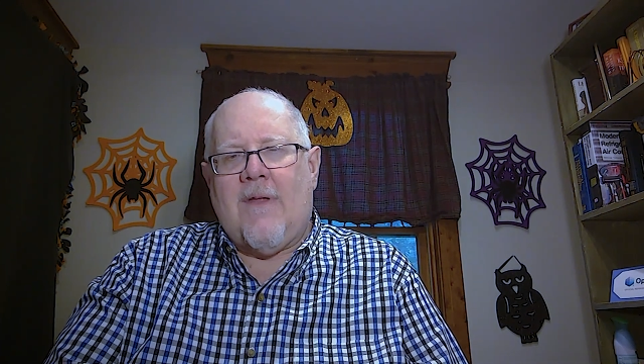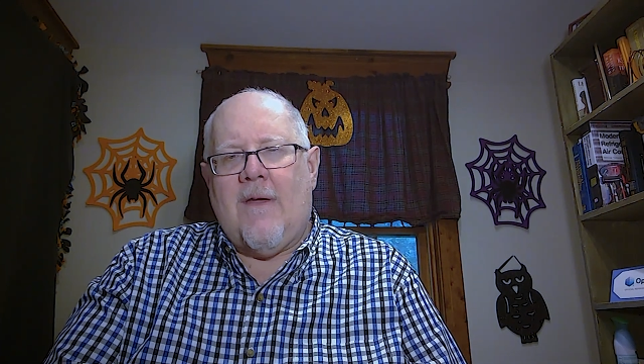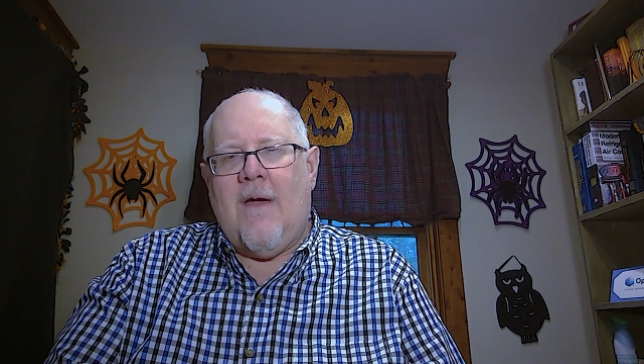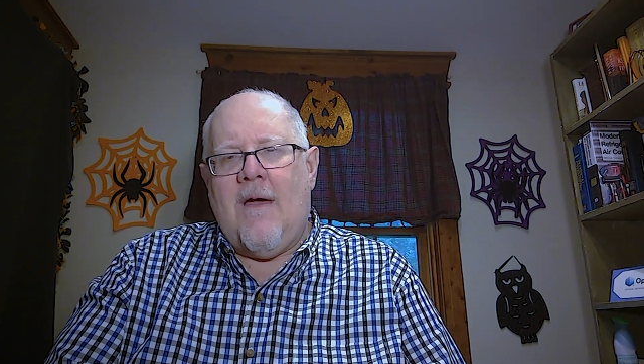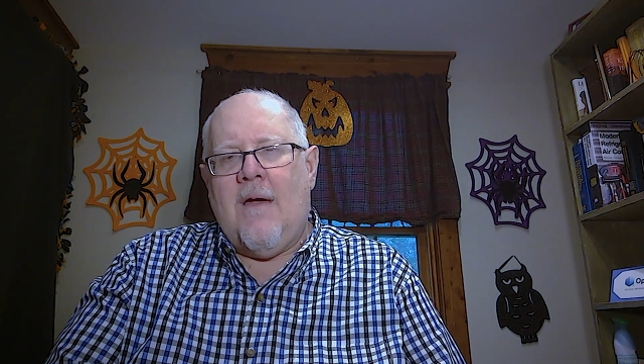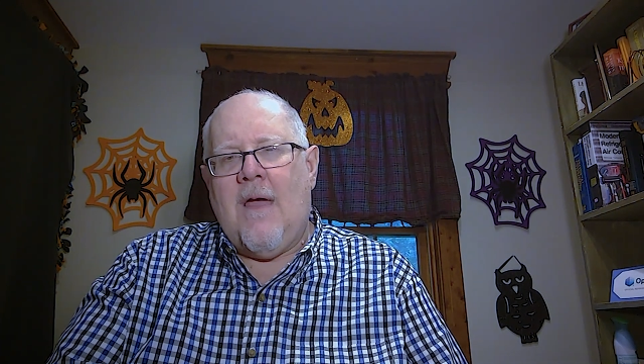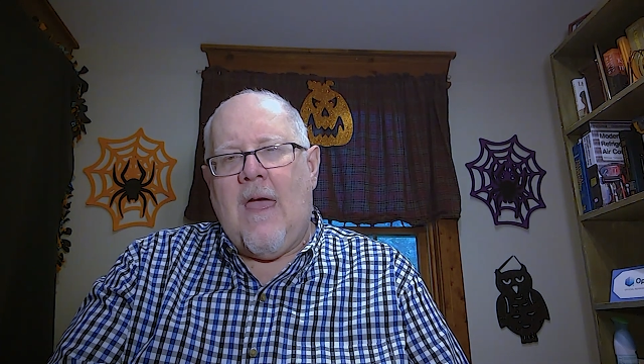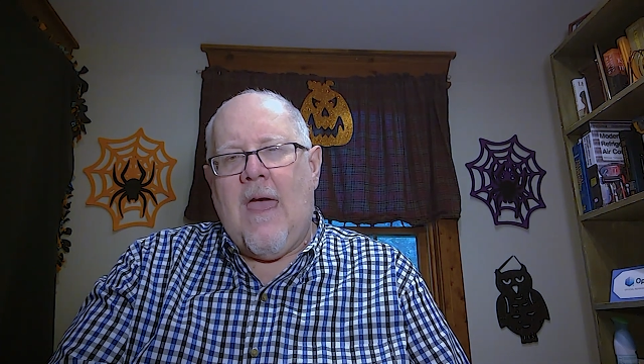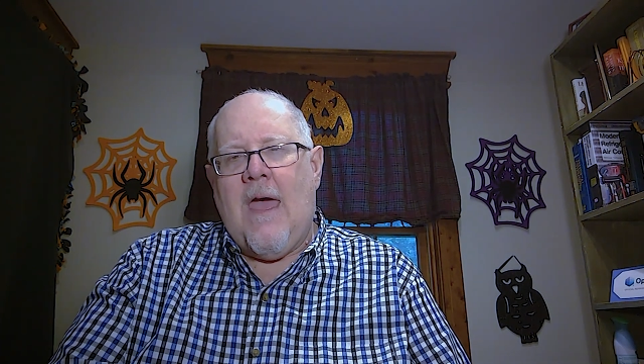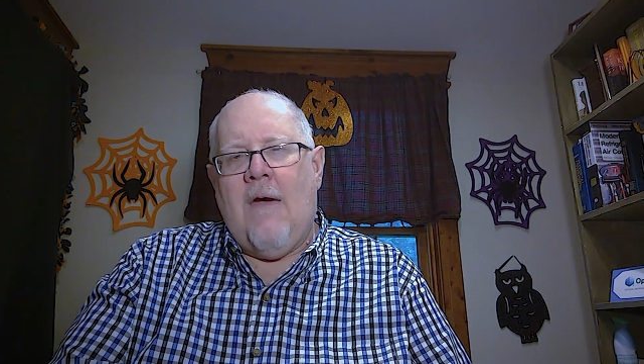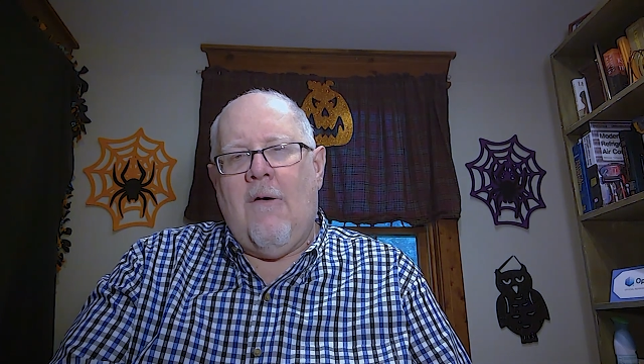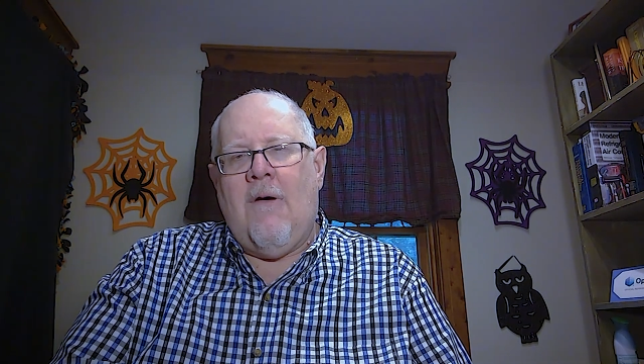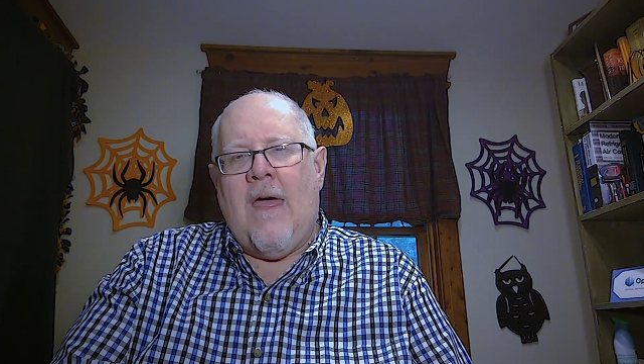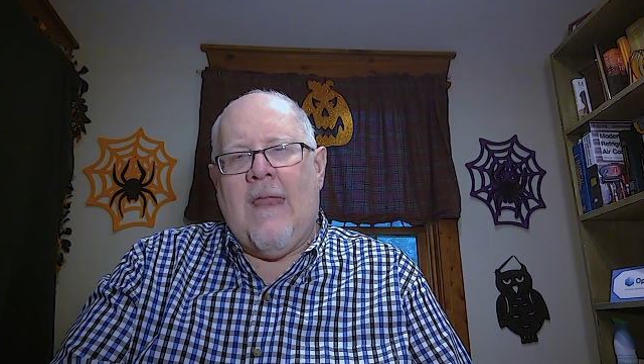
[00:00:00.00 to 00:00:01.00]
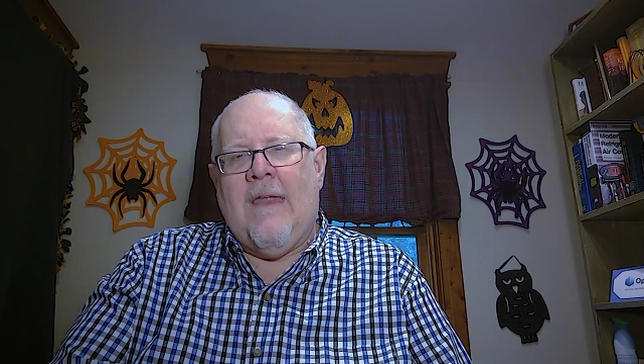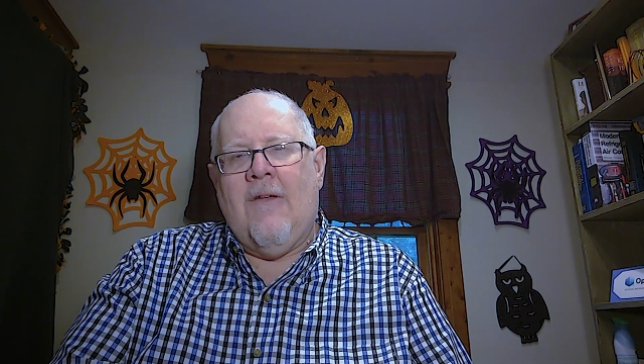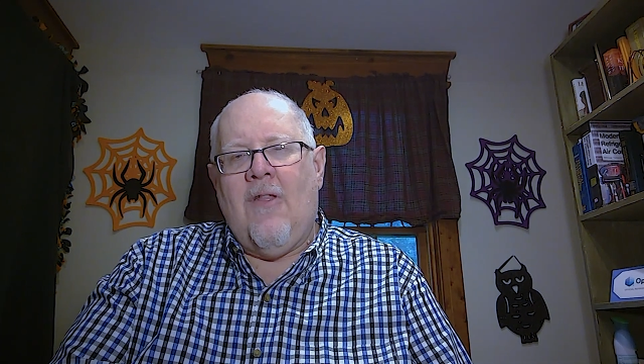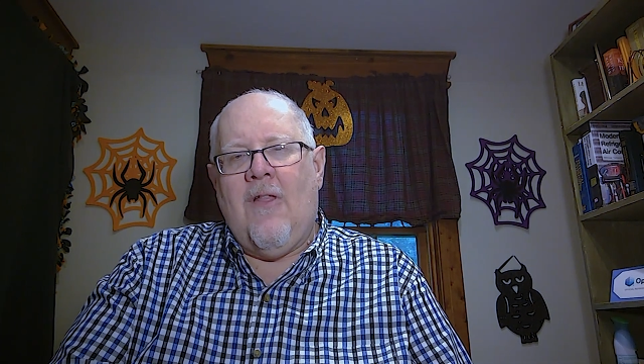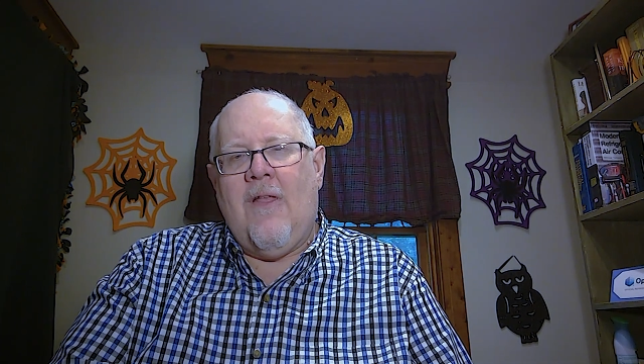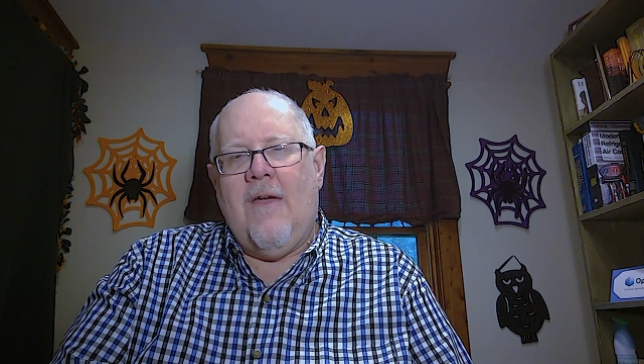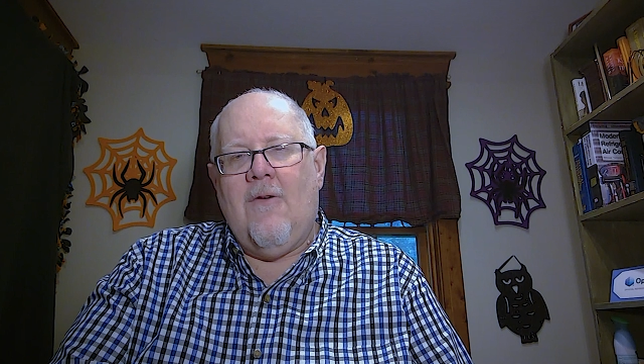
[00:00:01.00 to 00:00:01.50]
an
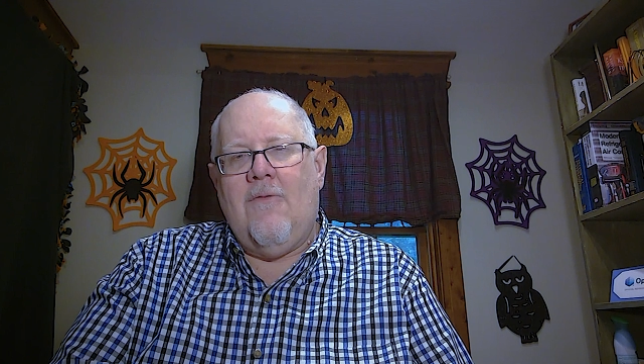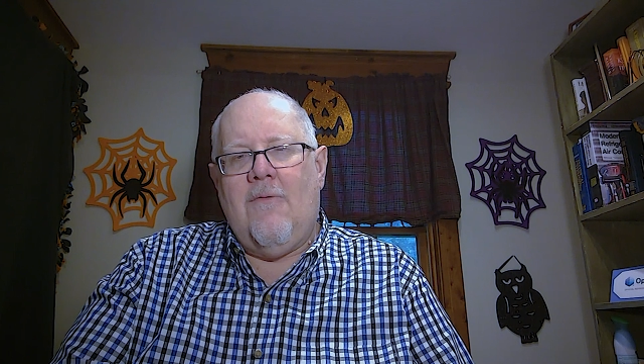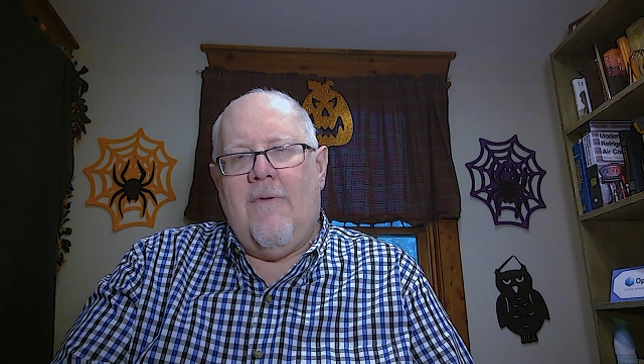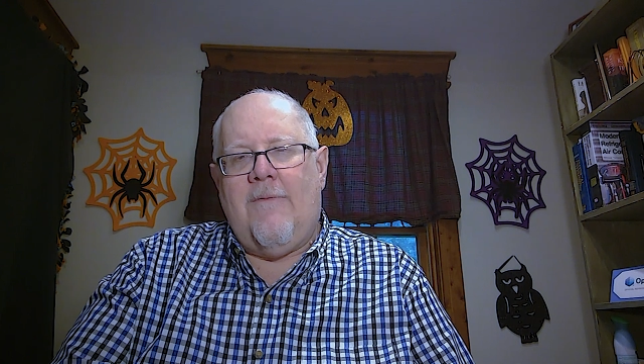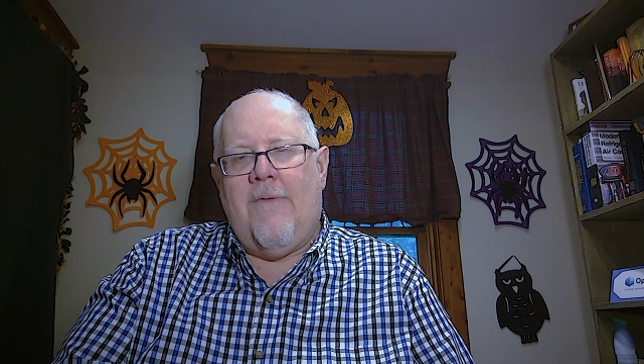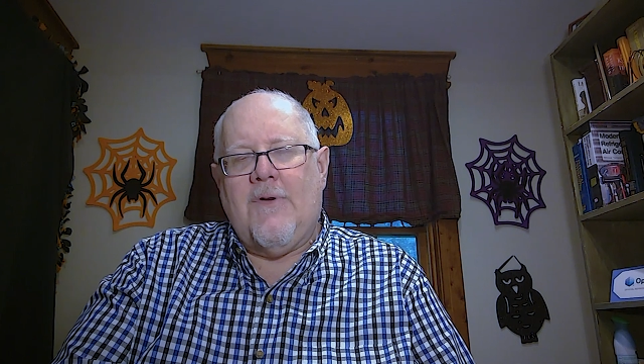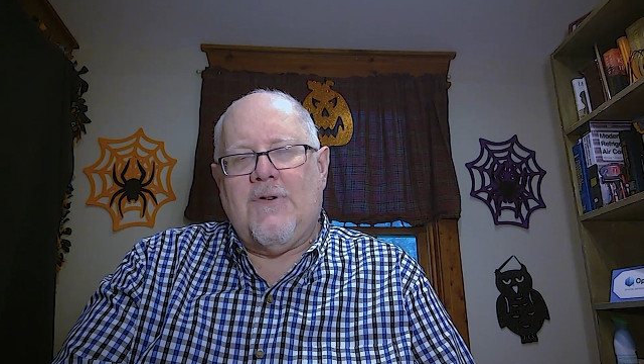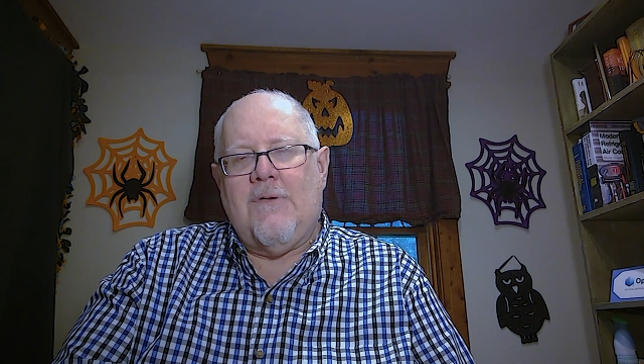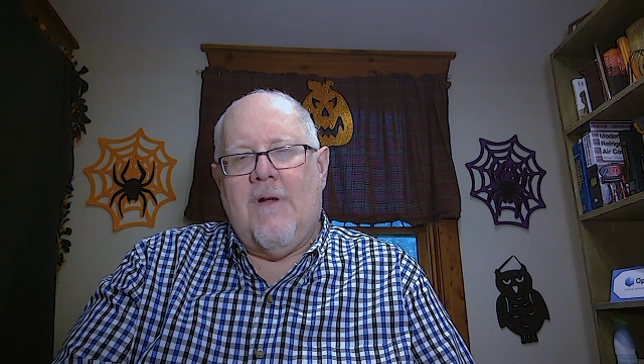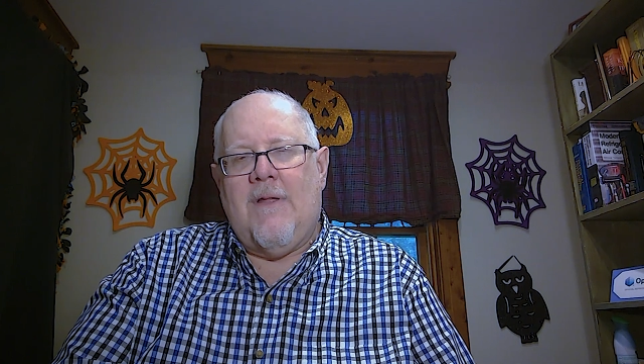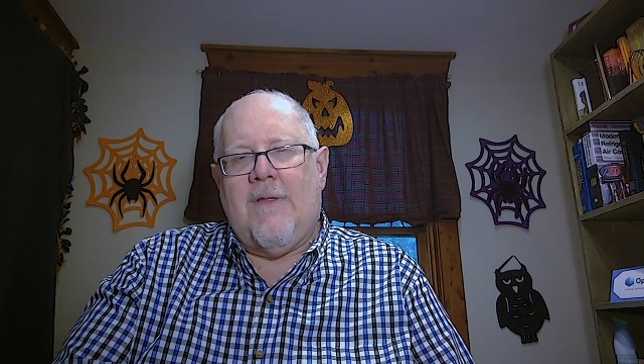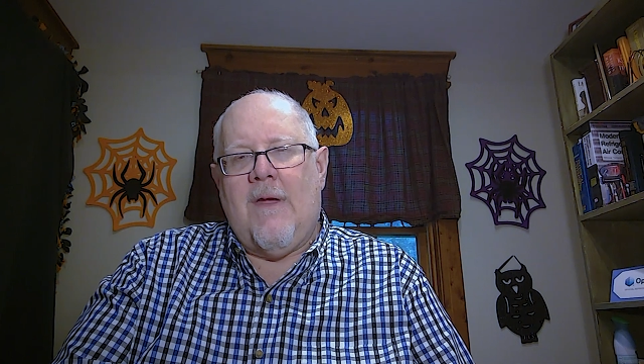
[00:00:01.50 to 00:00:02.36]
illegal refrigerant